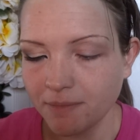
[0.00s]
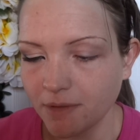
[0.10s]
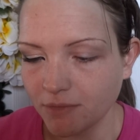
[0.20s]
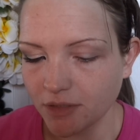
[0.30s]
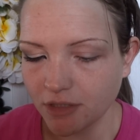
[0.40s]

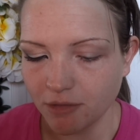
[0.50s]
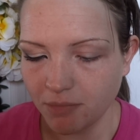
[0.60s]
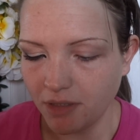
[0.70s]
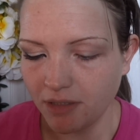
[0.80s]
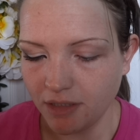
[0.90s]
I'm just going to
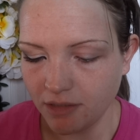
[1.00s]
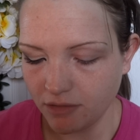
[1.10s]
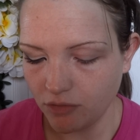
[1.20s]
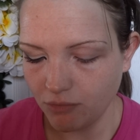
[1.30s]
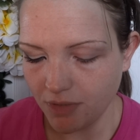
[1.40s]
apply that
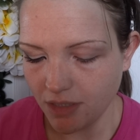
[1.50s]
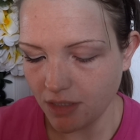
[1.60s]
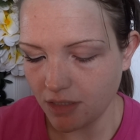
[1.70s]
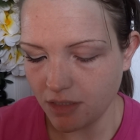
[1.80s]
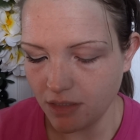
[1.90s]
to my
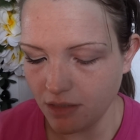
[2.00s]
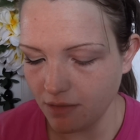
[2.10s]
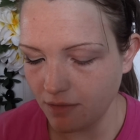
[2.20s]
eyelid.